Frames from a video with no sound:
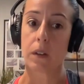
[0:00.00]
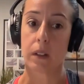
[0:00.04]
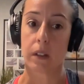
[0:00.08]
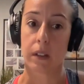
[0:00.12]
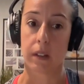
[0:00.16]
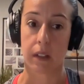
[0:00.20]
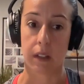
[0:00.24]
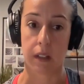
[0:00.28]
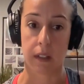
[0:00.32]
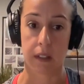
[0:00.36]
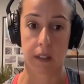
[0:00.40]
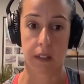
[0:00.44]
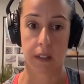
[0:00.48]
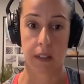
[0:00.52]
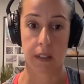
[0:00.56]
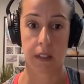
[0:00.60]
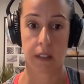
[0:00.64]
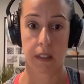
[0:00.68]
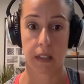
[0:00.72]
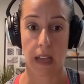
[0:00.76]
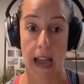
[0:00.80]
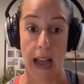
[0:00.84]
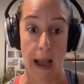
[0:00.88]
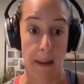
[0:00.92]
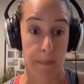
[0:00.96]
this
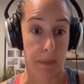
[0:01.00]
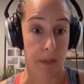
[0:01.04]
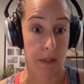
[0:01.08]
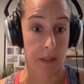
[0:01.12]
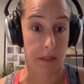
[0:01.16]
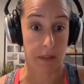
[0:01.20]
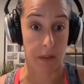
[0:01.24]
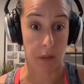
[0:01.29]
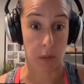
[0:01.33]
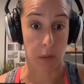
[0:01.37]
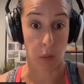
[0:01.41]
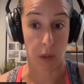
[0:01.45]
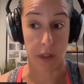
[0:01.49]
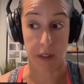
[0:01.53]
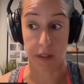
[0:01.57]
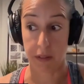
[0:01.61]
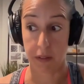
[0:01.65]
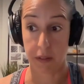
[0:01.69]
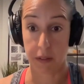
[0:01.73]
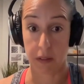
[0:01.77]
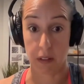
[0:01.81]
happens with,